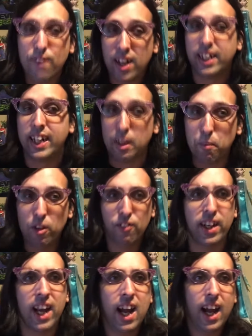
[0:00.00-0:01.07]
fucking
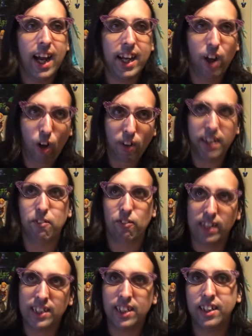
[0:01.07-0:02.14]
movie. And only
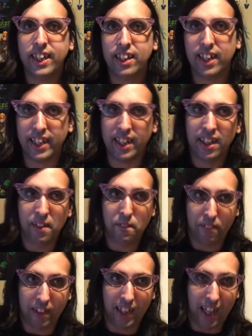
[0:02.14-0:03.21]
recently, like,
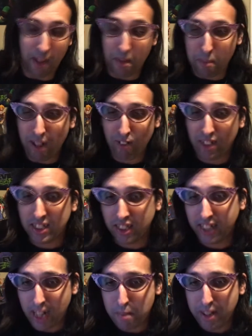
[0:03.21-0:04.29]
and by
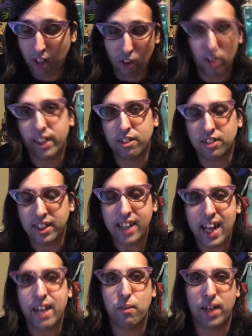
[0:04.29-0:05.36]
recently I mean earlier
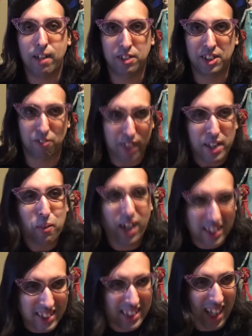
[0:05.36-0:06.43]
today when I was
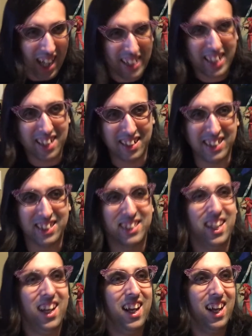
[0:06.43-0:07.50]
rewatching Oculus,
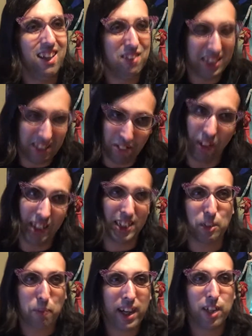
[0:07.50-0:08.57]
which is what
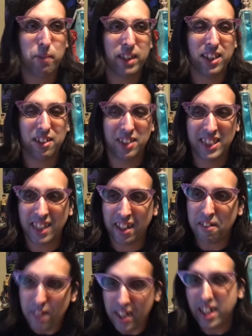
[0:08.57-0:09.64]
inspired me to do this
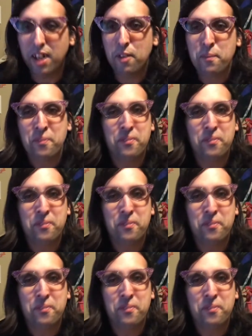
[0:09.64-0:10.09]
entire video,